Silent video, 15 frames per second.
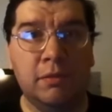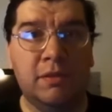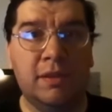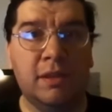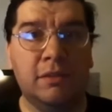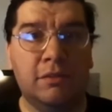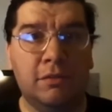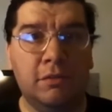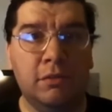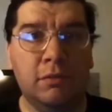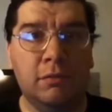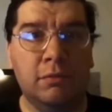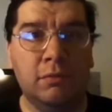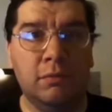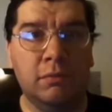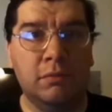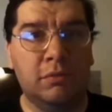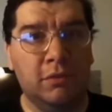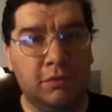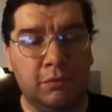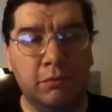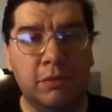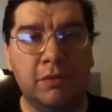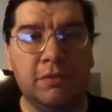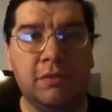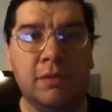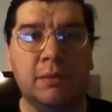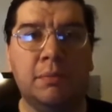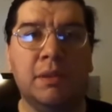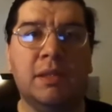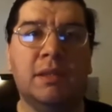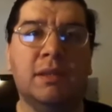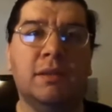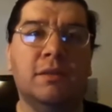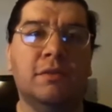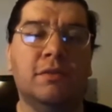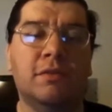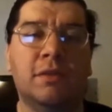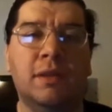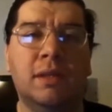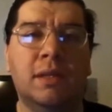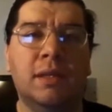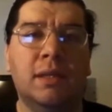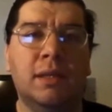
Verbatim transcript: dealing with that too just recently because